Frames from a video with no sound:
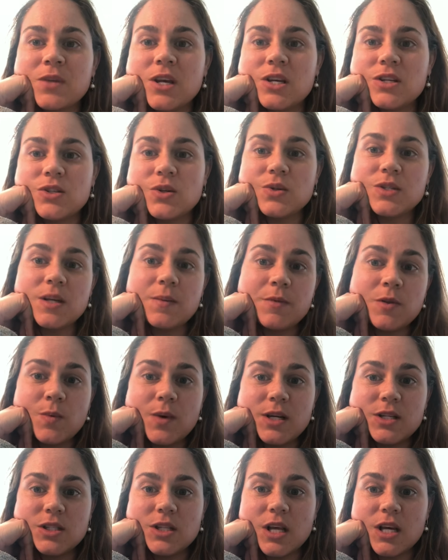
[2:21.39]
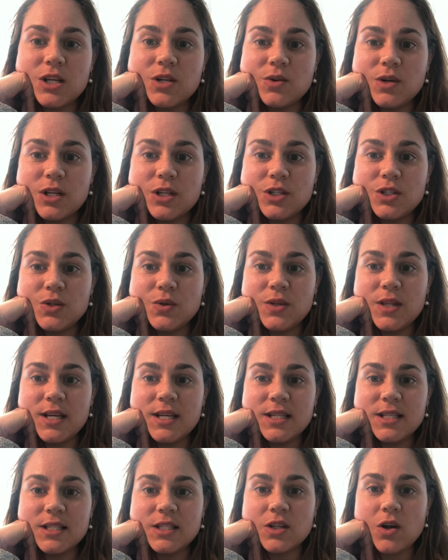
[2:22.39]
So some of the ways that you can do
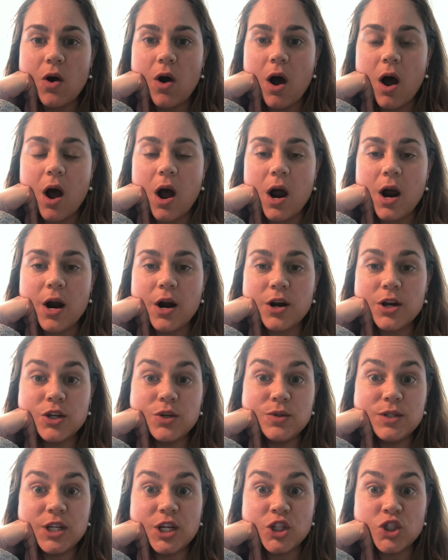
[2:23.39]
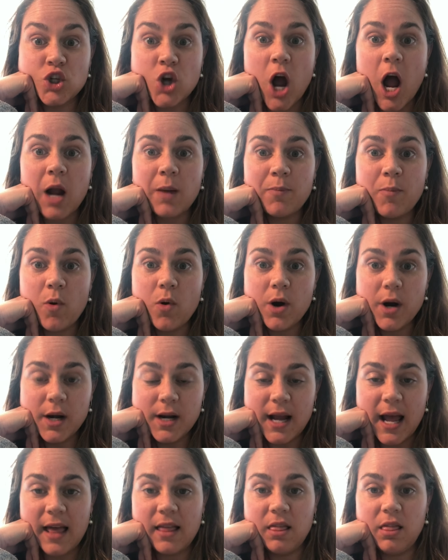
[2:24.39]
this are using a chalkboard.
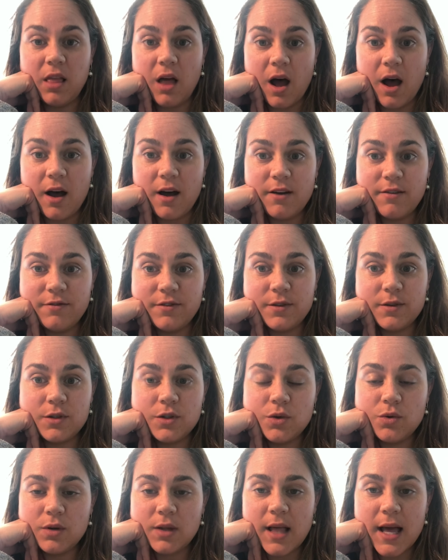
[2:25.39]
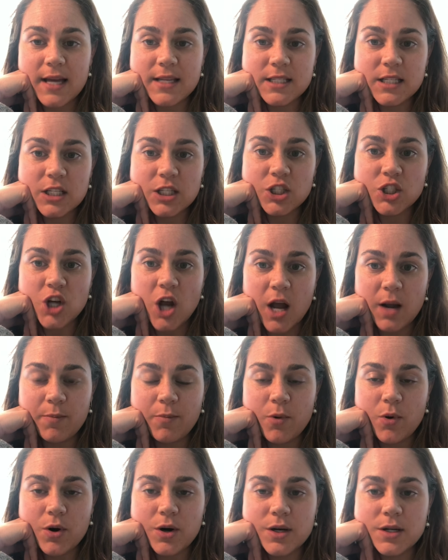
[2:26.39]
I love utilizing
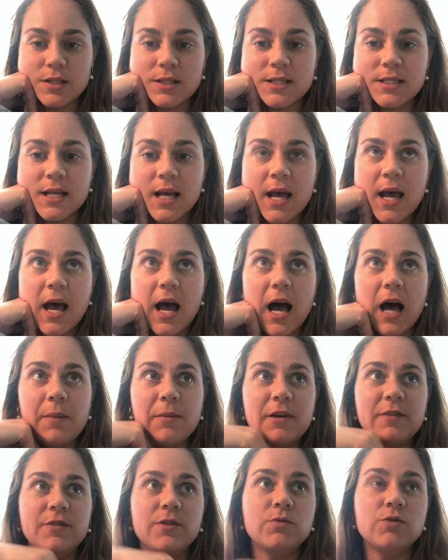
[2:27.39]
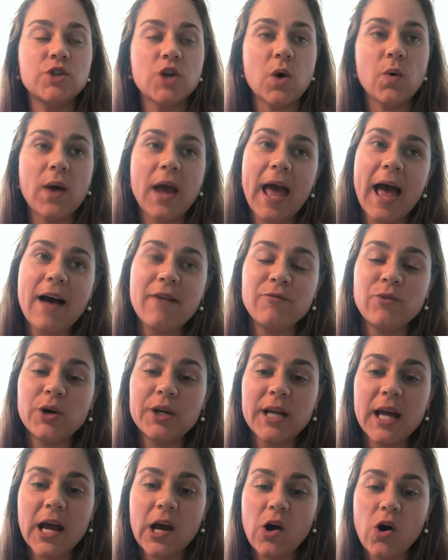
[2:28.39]
chalkboards. If you don't have one
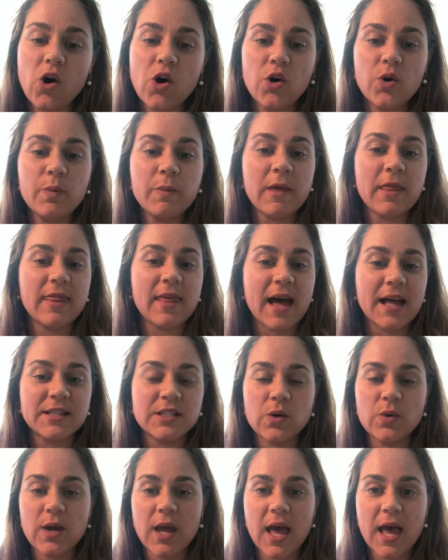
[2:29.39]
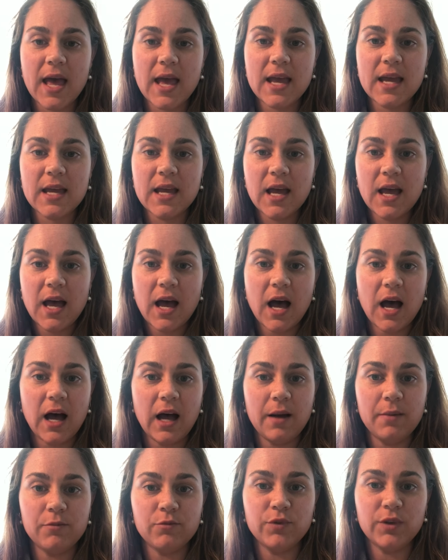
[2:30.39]
at home, that's okay.
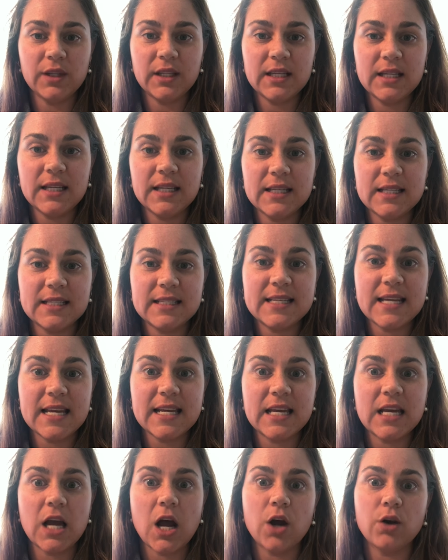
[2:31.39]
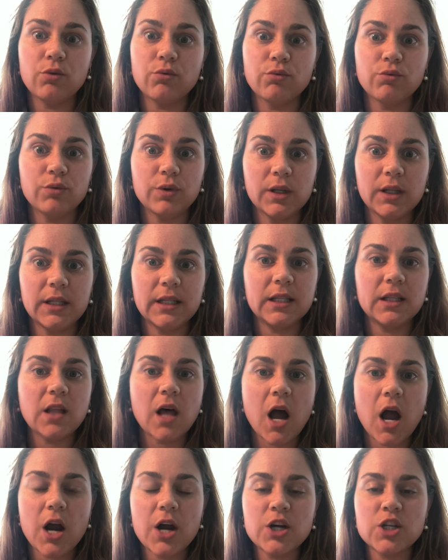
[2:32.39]
Really taking a really
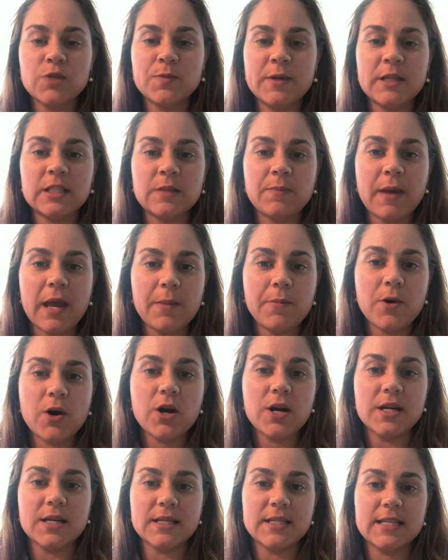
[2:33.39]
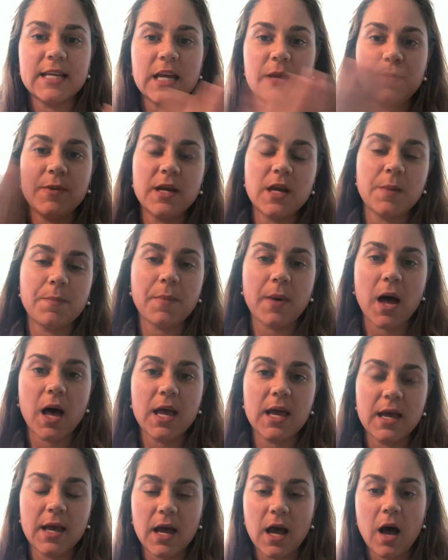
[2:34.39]
large piece of paper and taping
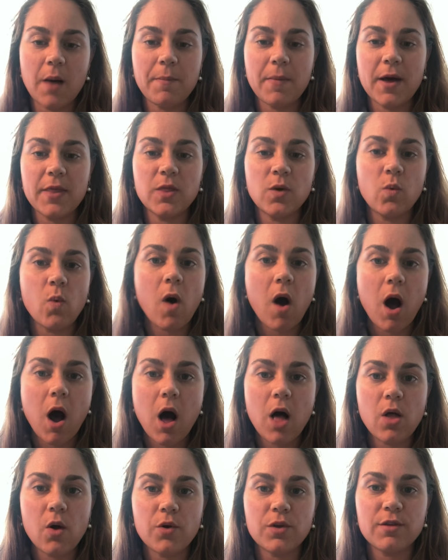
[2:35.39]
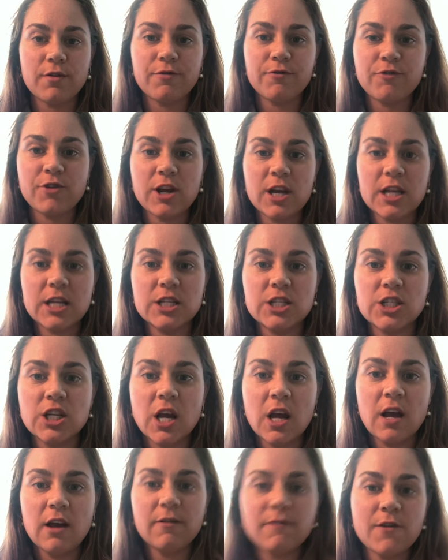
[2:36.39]
it up on the wall or the fridge
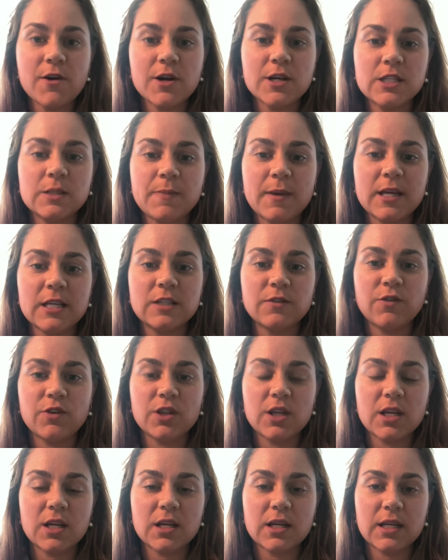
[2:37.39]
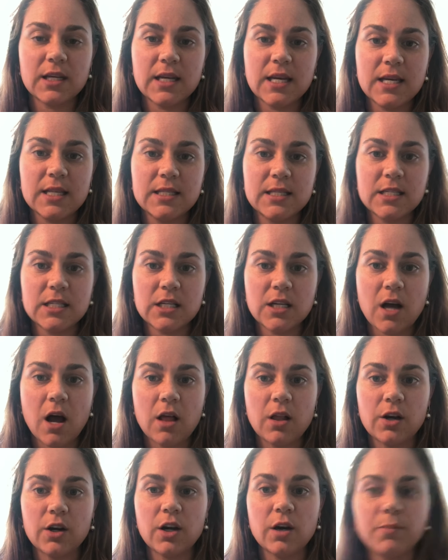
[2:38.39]
for a space for the kids to
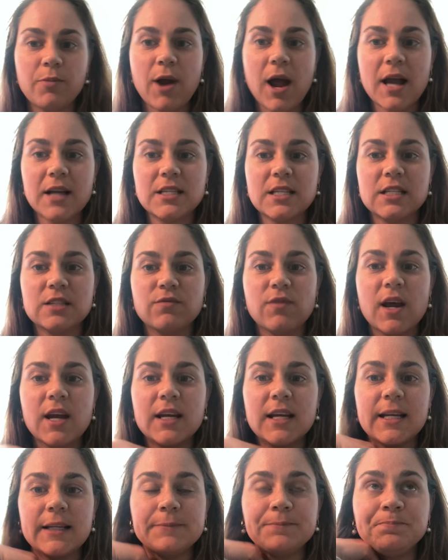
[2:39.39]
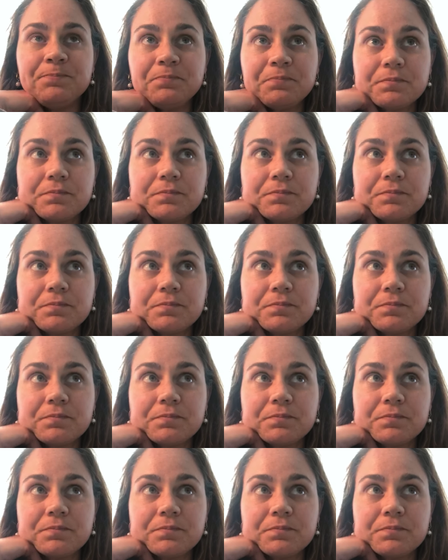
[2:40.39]
color or practice writing.